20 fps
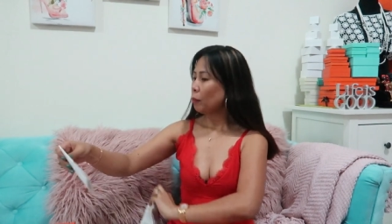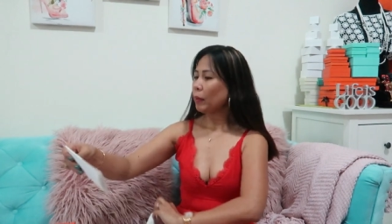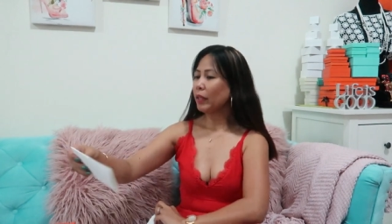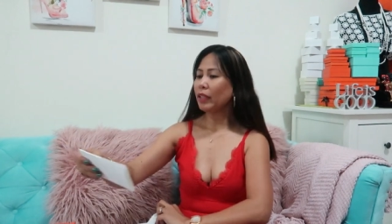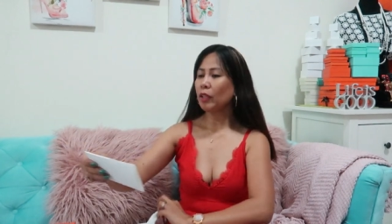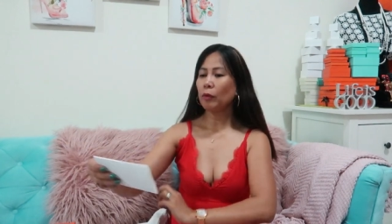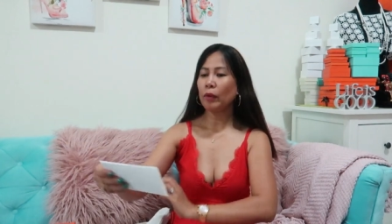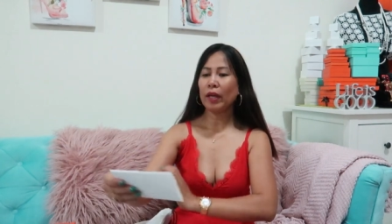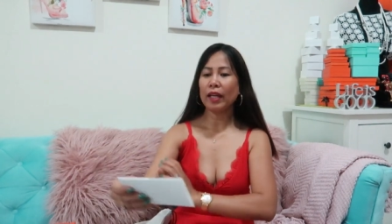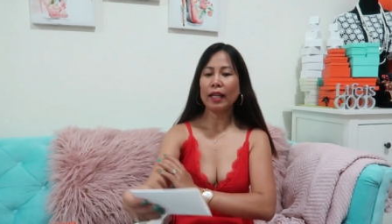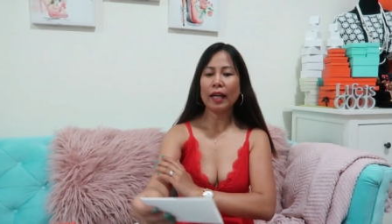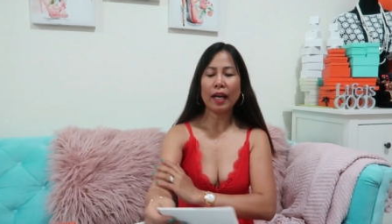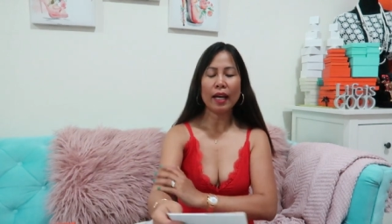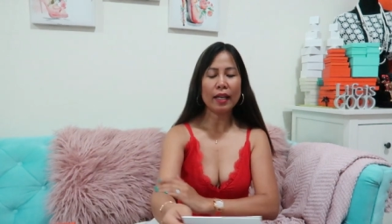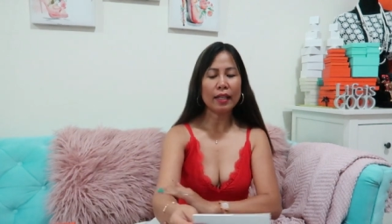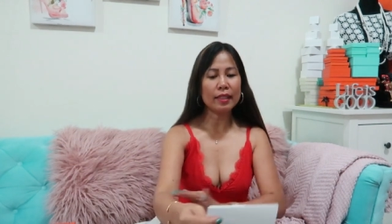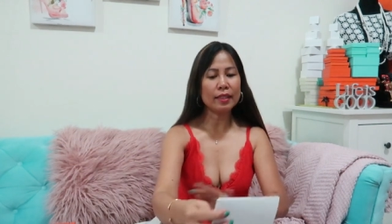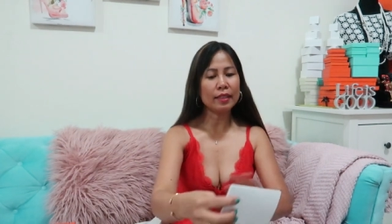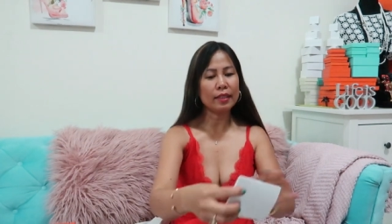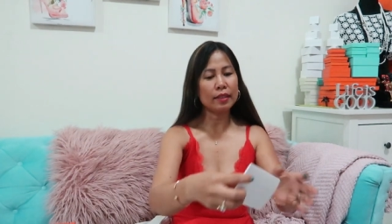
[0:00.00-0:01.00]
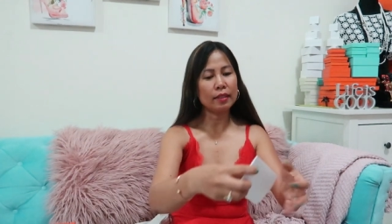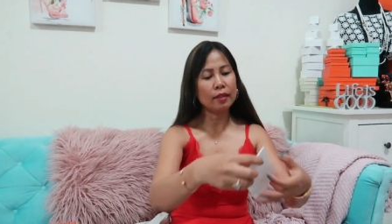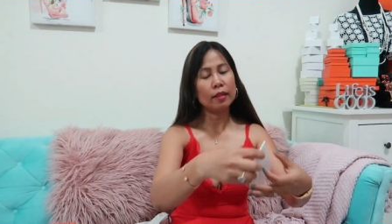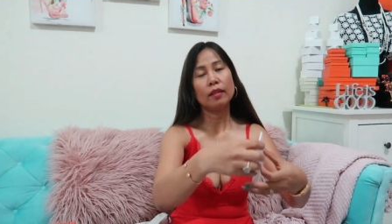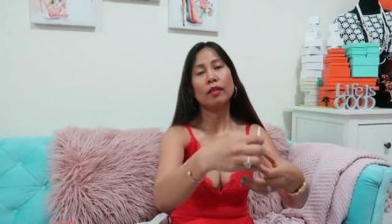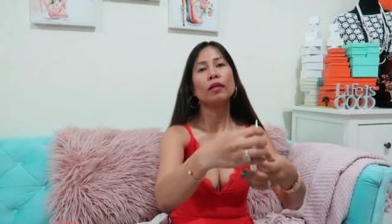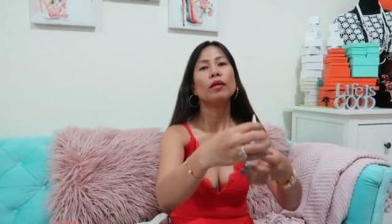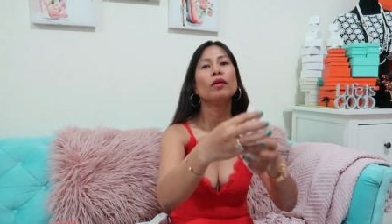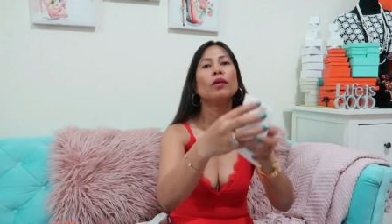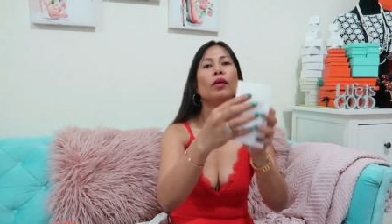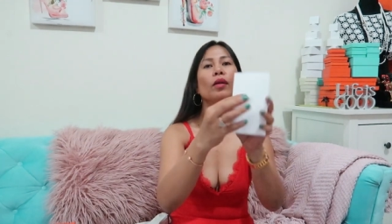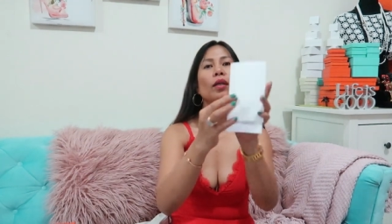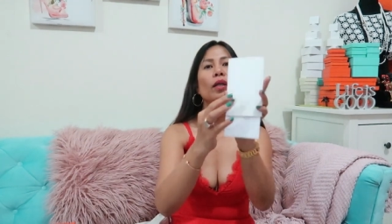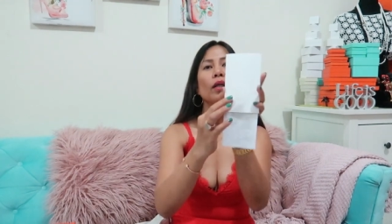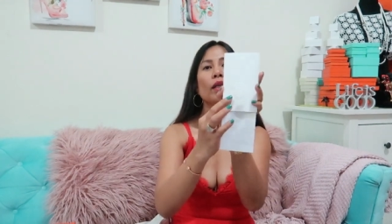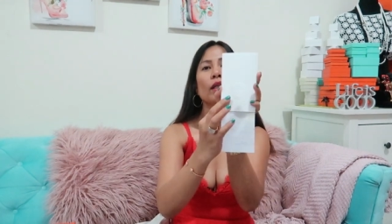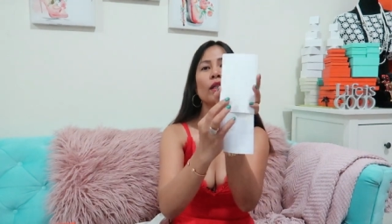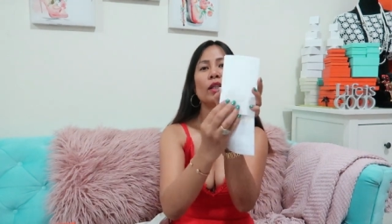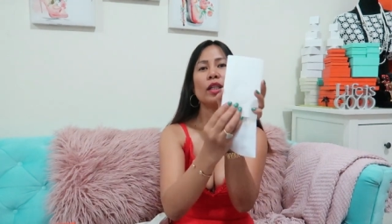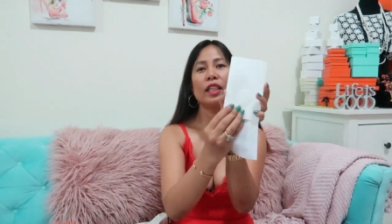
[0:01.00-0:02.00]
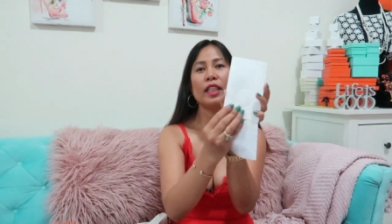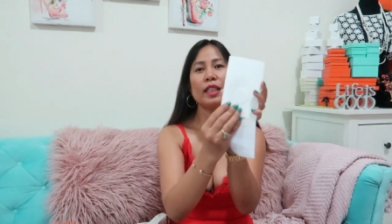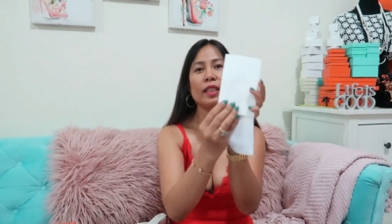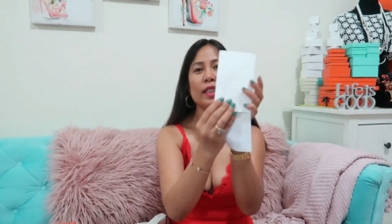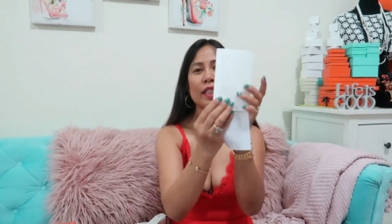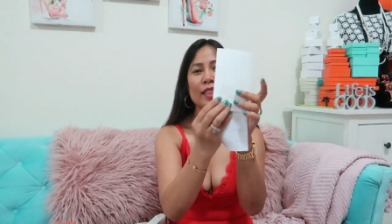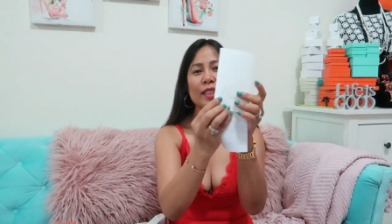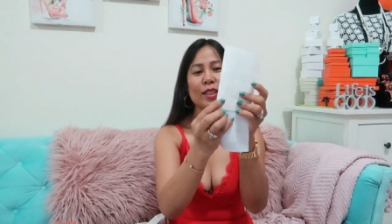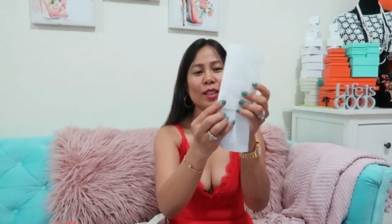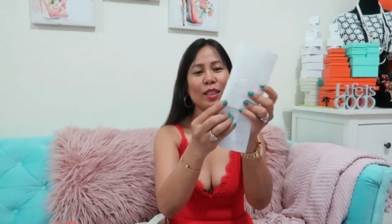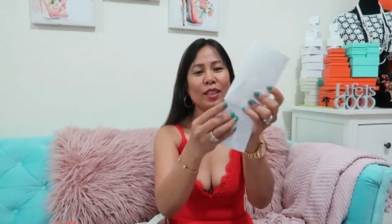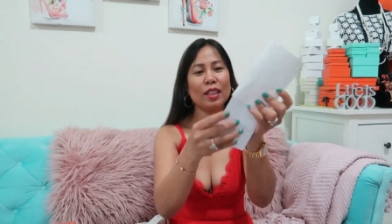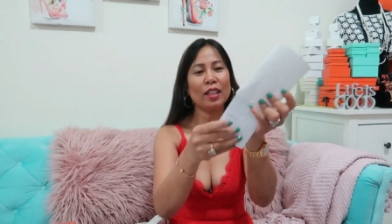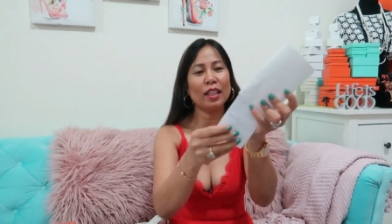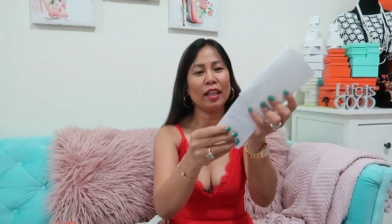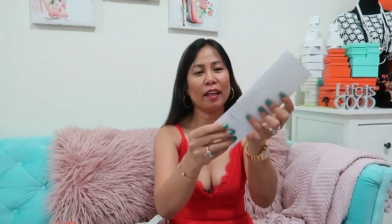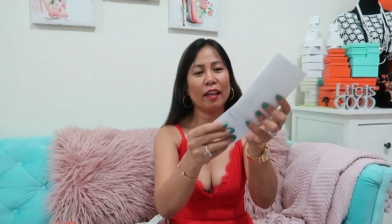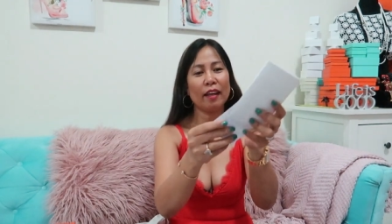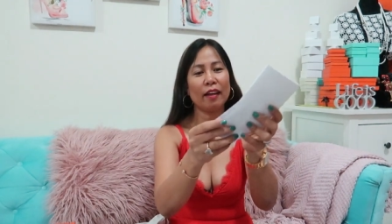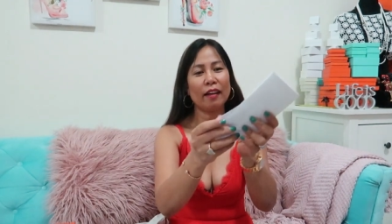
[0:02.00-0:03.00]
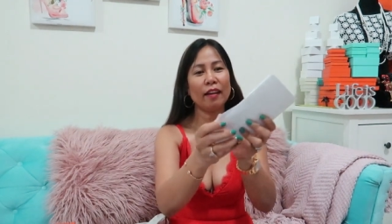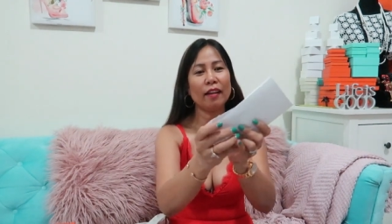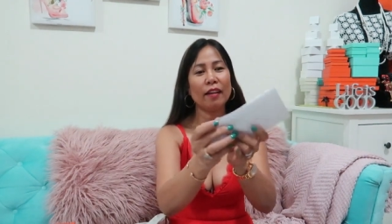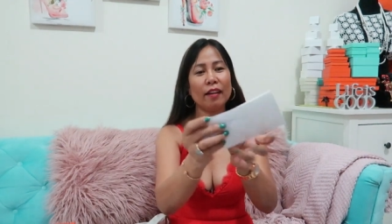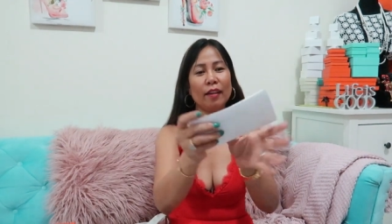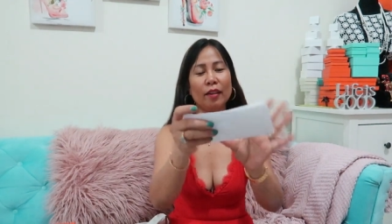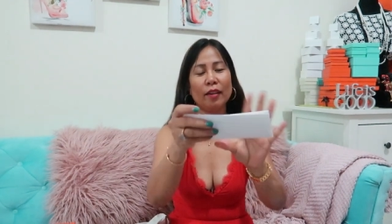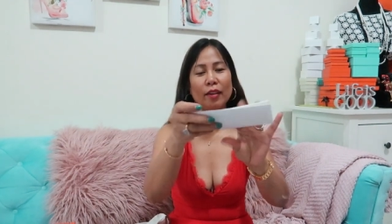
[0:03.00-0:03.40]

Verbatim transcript: By the way guys, the receipt is still here.